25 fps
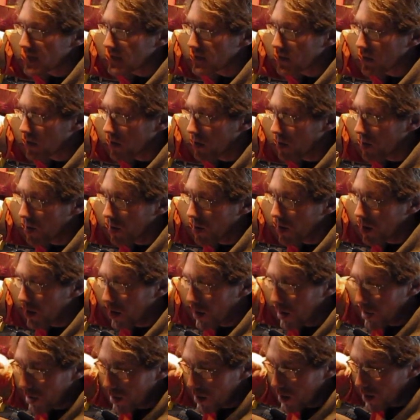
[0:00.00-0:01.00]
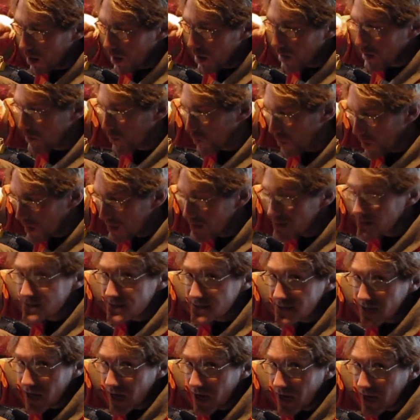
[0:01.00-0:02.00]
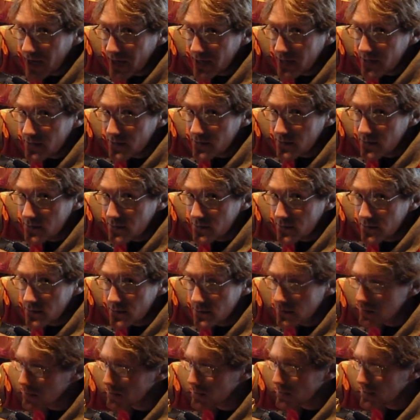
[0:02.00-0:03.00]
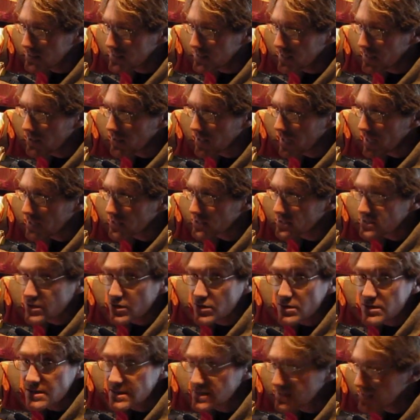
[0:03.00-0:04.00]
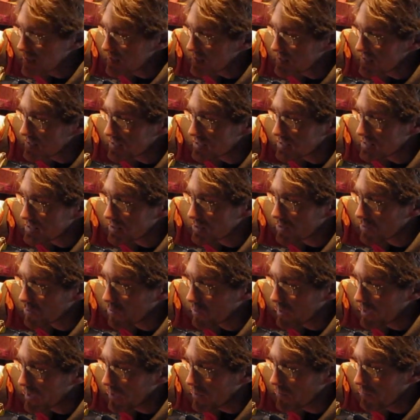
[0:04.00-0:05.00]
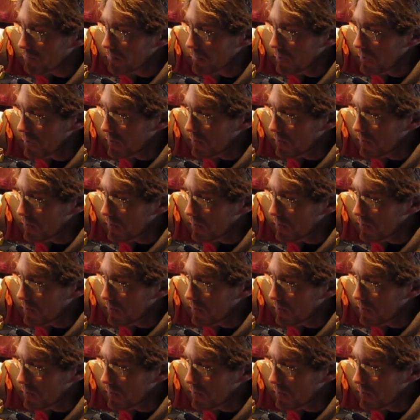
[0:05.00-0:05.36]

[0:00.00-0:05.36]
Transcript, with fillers: that on one side, the seal had a certain distance to the rim,